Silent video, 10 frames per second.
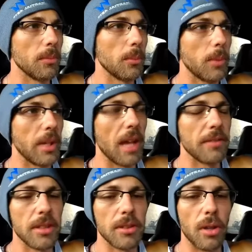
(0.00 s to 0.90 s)
we have
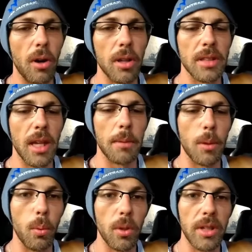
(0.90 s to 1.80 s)
such a hard time
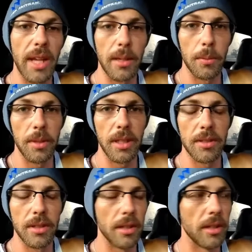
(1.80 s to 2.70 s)
coordinating with
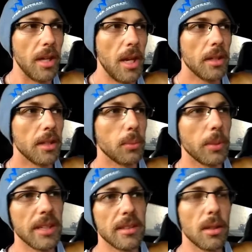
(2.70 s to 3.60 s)
each other because we
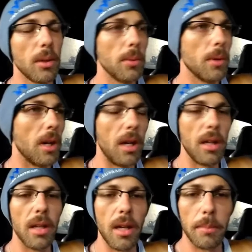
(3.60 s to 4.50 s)
get so
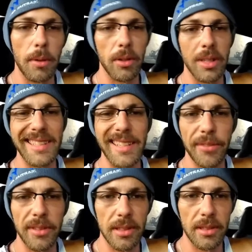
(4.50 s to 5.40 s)
hung up on the
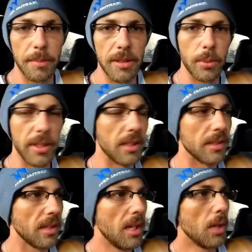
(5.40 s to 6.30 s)
differences between
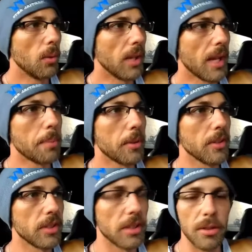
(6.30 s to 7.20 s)
us. Well, that
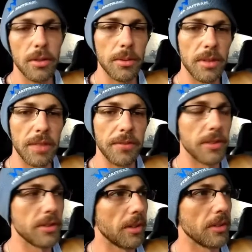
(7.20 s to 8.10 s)
person goes to a
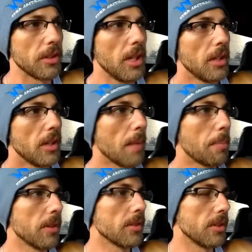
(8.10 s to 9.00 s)
different church. That
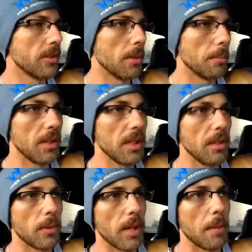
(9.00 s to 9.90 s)
person don't
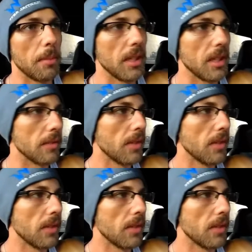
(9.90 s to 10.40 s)
believe what I believe.